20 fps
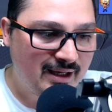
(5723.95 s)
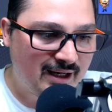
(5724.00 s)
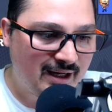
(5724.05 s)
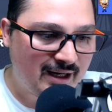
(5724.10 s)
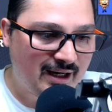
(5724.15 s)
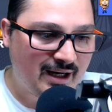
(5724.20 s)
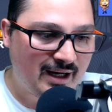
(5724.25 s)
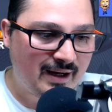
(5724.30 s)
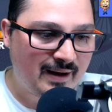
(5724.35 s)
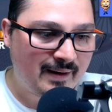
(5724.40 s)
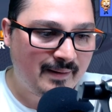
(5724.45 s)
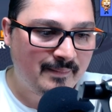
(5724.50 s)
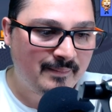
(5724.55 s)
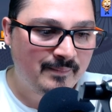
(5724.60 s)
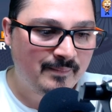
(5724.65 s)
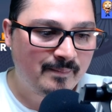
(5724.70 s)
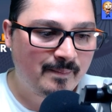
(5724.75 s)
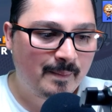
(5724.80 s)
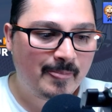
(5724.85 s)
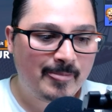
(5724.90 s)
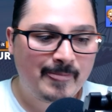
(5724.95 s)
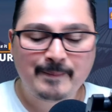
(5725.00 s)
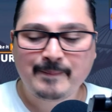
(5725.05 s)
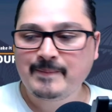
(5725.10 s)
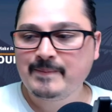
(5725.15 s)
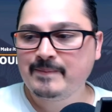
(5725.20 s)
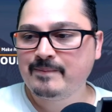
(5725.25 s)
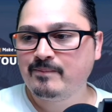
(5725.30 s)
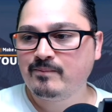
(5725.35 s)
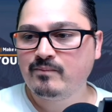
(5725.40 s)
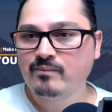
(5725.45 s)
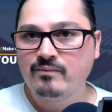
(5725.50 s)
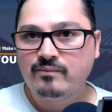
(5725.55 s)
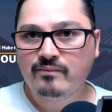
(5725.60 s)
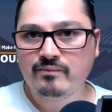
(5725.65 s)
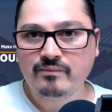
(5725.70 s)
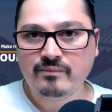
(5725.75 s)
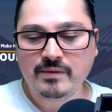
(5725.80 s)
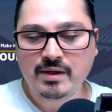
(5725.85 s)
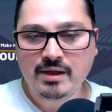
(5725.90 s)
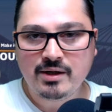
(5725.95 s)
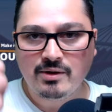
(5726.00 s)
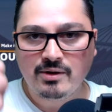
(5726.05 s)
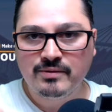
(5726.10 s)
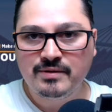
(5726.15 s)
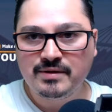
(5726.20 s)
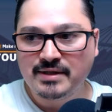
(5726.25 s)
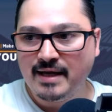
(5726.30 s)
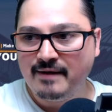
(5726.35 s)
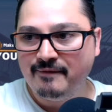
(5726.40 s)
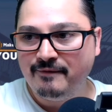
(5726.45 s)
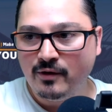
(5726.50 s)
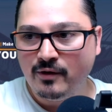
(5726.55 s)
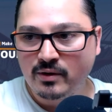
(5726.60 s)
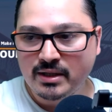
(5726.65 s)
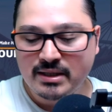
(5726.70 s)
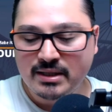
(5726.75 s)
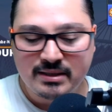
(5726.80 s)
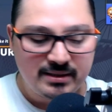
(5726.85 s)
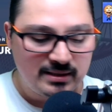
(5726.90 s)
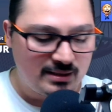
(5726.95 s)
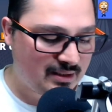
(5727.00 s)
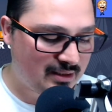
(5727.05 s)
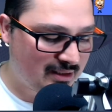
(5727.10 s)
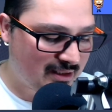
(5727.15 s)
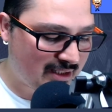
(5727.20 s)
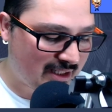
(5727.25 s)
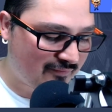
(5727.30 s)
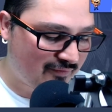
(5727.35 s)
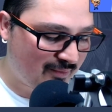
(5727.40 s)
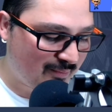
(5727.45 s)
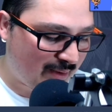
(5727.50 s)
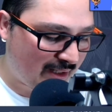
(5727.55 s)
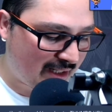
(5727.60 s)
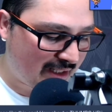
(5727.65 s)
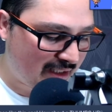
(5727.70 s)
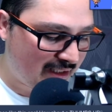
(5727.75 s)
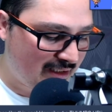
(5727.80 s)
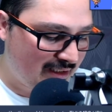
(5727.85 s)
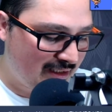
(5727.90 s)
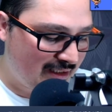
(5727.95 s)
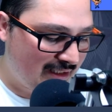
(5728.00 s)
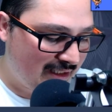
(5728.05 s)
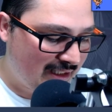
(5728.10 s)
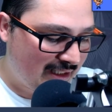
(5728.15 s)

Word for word: Um, you know, stay focused, everybody,